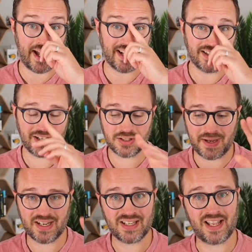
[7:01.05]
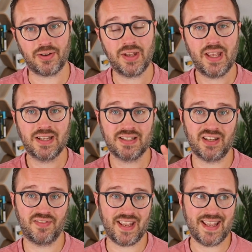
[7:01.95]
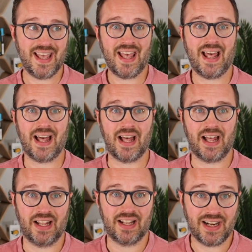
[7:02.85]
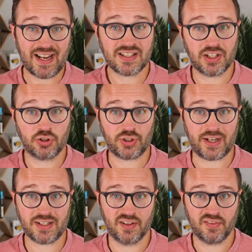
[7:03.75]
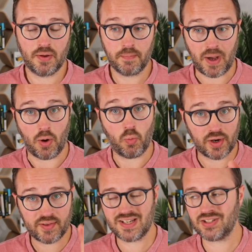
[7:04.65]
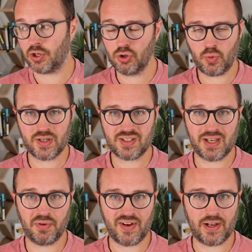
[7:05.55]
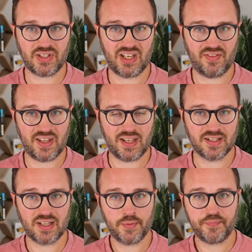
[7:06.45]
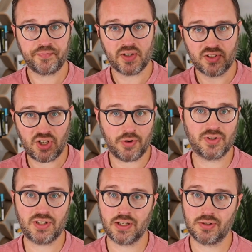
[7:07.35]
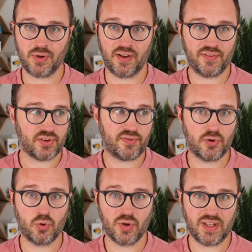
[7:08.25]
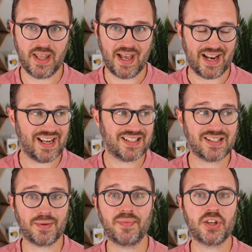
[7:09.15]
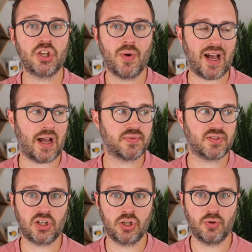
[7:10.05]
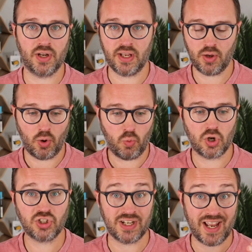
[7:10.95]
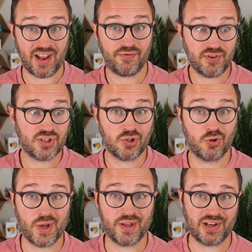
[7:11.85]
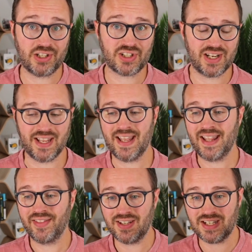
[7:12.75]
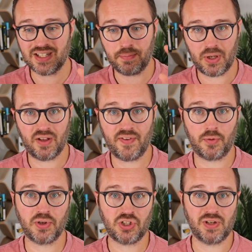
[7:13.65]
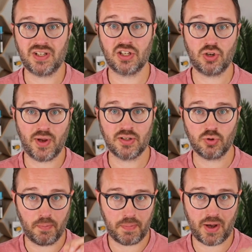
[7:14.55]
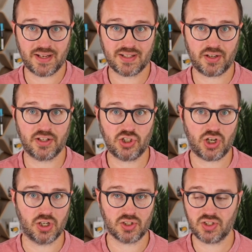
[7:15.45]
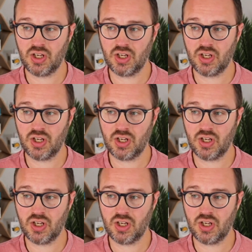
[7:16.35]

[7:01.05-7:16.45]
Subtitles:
it does make Now TV less attractive. But one of the things I always say with Now TV is, don't stick to it for the full year. Unless it's something you absolutely are watching every single week religiously, this is the perfect opportunity to do it in sort of bite-sized chunks.